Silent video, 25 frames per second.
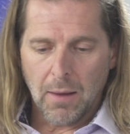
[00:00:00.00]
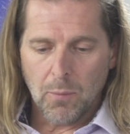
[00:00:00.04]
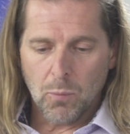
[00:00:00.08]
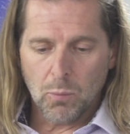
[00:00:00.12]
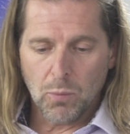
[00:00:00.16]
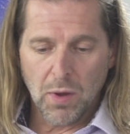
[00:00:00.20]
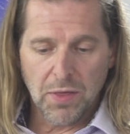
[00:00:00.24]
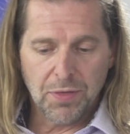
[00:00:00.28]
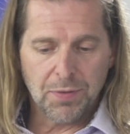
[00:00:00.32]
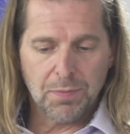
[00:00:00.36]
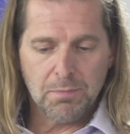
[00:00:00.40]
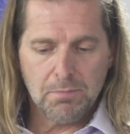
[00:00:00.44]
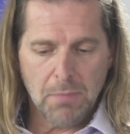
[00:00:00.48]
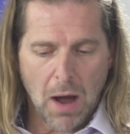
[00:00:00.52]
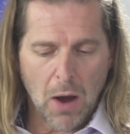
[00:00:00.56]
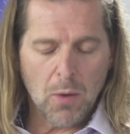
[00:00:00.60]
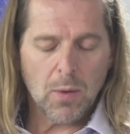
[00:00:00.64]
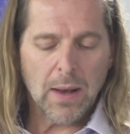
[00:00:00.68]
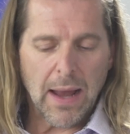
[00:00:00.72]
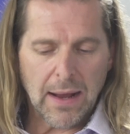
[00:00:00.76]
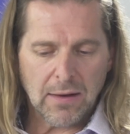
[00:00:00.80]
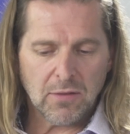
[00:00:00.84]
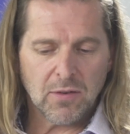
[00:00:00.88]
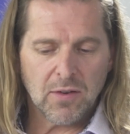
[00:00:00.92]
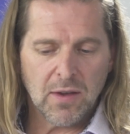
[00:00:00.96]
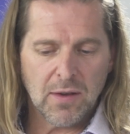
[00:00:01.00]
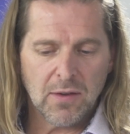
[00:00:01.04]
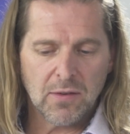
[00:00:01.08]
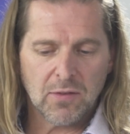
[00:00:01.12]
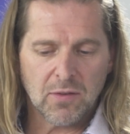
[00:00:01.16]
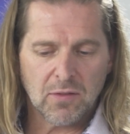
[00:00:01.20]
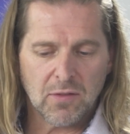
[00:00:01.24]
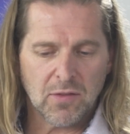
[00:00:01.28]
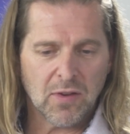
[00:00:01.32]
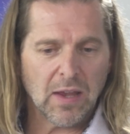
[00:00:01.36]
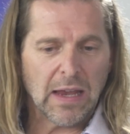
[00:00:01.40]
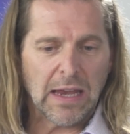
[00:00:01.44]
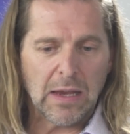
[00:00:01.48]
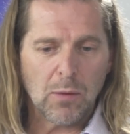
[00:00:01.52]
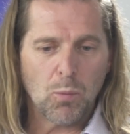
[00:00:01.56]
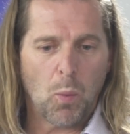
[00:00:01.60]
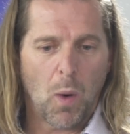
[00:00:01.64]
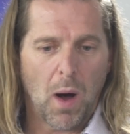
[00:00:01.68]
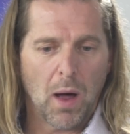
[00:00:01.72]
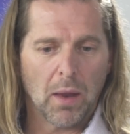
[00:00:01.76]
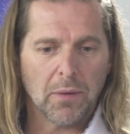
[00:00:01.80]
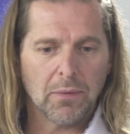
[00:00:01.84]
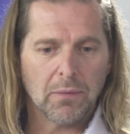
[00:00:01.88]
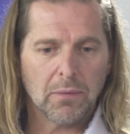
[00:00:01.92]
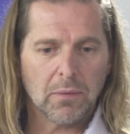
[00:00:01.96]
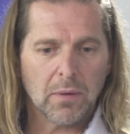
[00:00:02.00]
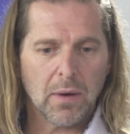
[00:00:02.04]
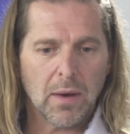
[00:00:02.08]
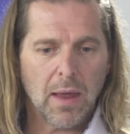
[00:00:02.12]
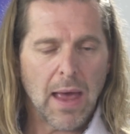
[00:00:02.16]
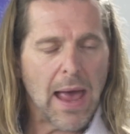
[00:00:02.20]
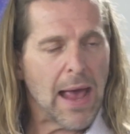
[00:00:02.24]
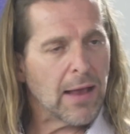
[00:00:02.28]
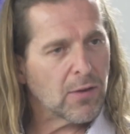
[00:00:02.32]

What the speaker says: With Molex's T1